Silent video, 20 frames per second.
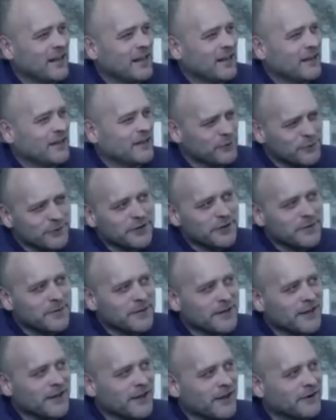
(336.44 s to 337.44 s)
you really
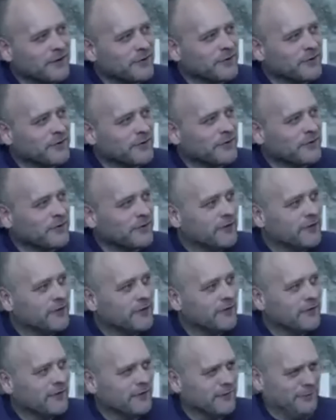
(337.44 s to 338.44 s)
mean that, don't you?
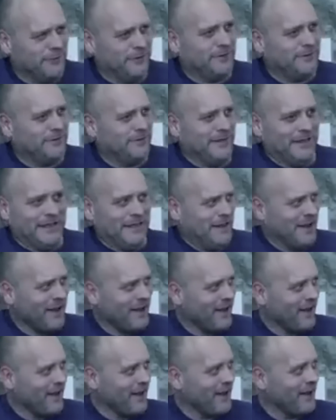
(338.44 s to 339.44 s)
I'm like,
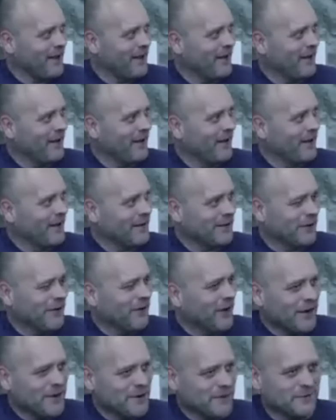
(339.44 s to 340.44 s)
yeah. You know,
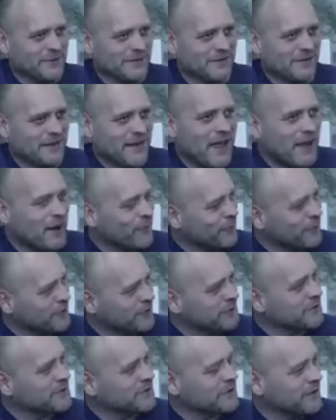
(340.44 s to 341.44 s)
I am just head over
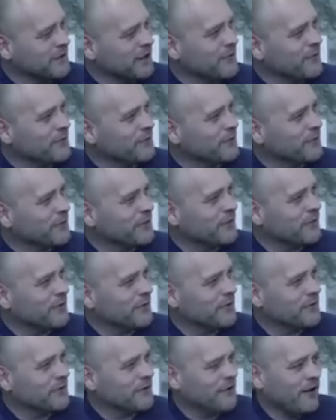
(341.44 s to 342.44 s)
heels in love with
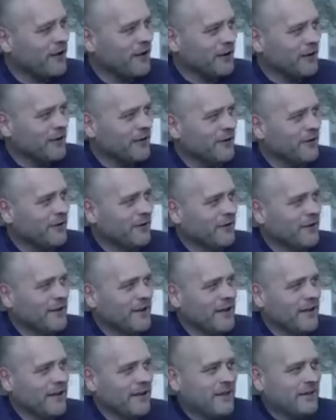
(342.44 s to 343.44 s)
your daughter.
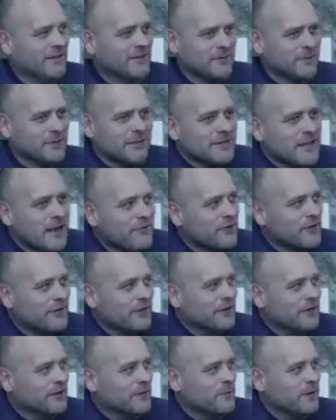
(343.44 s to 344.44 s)
She means
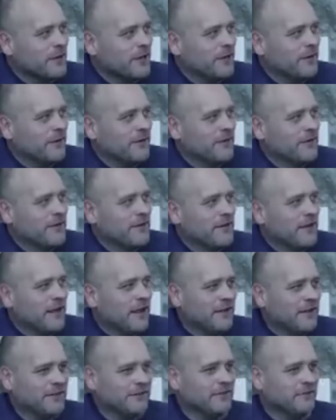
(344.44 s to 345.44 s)
everything to me.
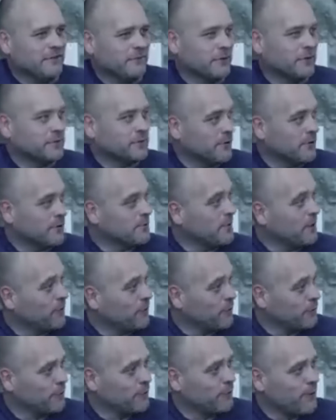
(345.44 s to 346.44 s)
And Rosemary is my
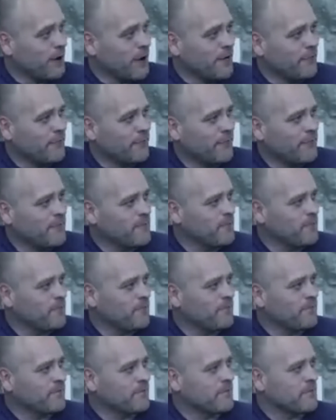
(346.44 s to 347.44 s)
third wife.
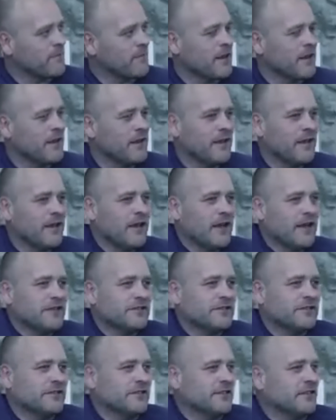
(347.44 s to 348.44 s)
And
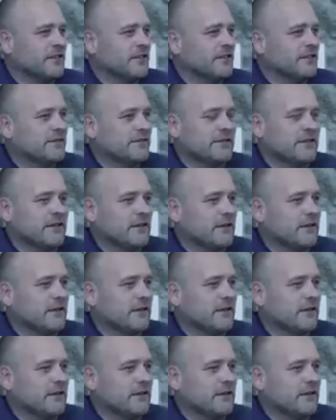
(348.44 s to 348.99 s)
she says,